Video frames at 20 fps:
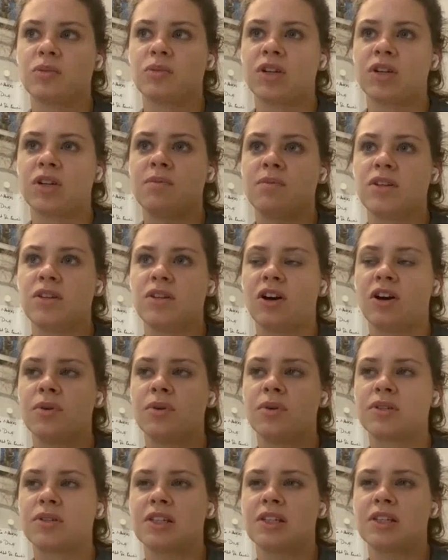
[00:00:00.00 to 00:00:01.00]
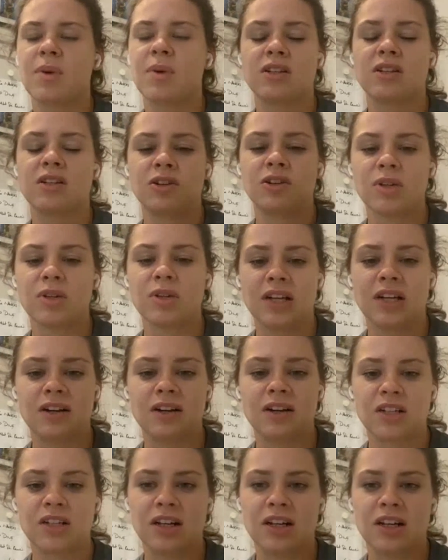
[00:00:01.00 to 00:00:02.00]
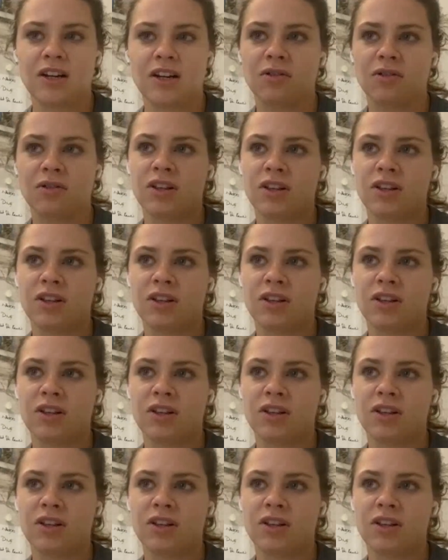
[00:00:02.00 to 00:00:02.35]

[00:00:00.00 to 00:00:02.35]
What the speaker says: think sometimes you'd almost expend too much energy.